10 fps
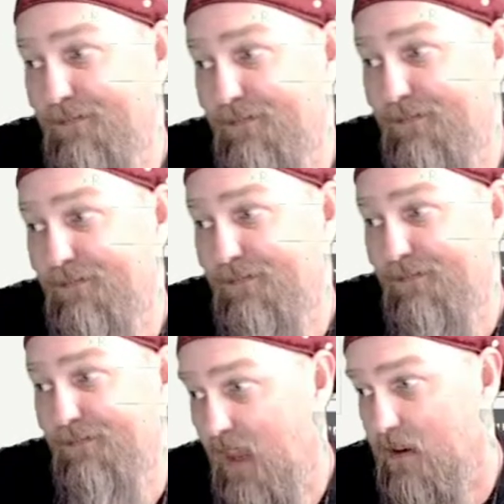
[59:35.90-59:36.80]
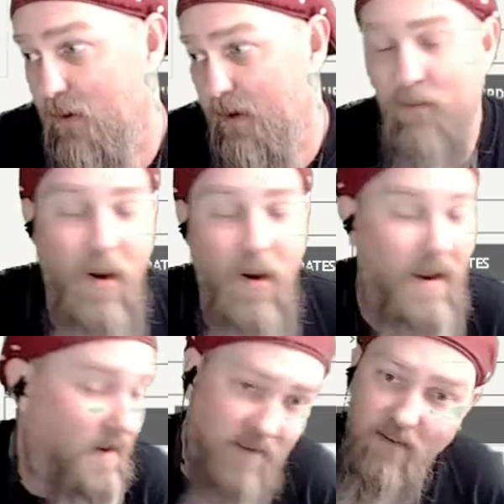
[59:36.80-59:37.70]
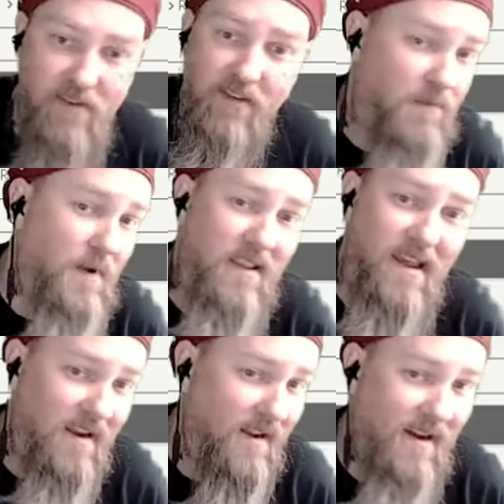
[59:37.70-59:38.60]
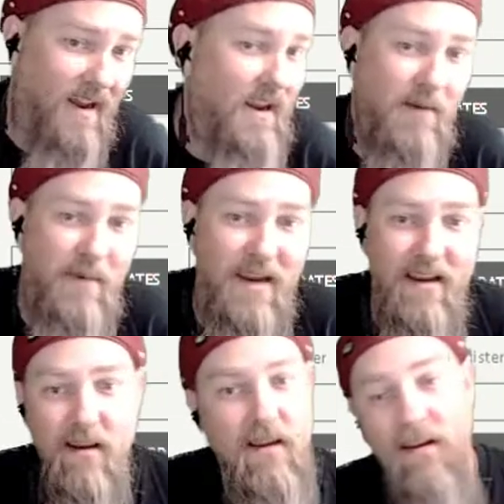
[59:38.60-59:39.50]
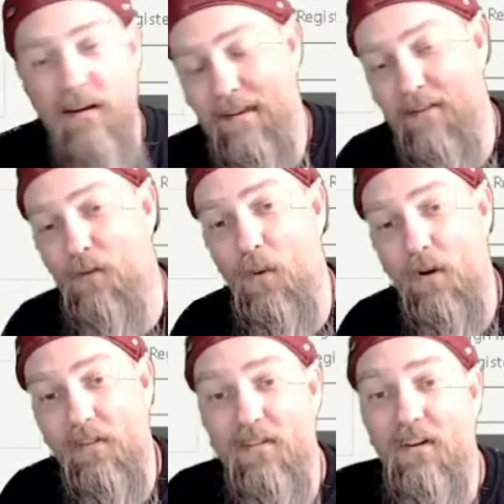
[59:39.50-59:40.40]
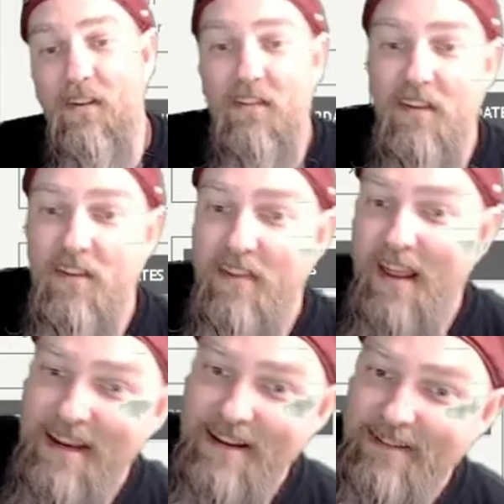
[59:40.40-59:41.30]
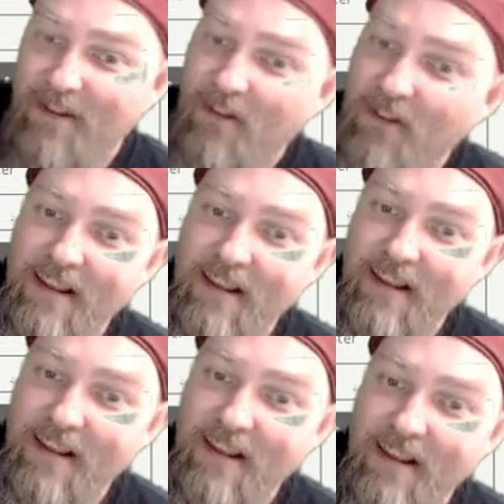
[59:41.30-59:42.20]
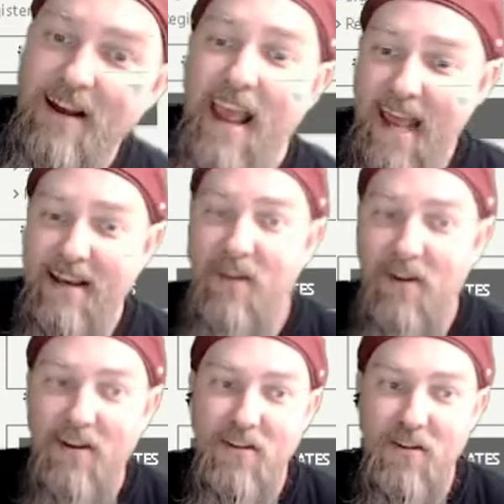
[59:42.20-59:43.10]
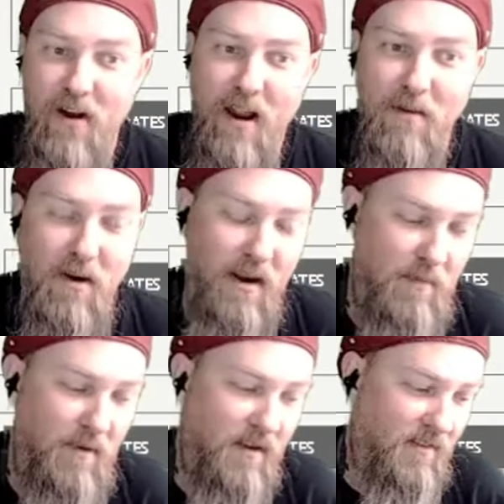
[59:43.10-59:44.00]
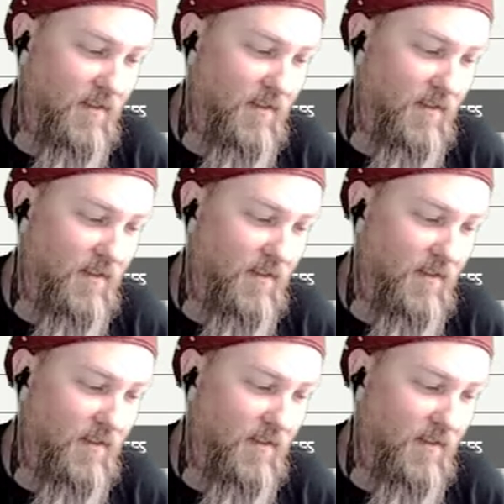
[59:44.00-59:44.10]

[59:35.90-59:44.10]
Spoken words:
Yeah, no wedding services by that guy. I mean, divorce services that he still has not added onto Shroud Marketplace.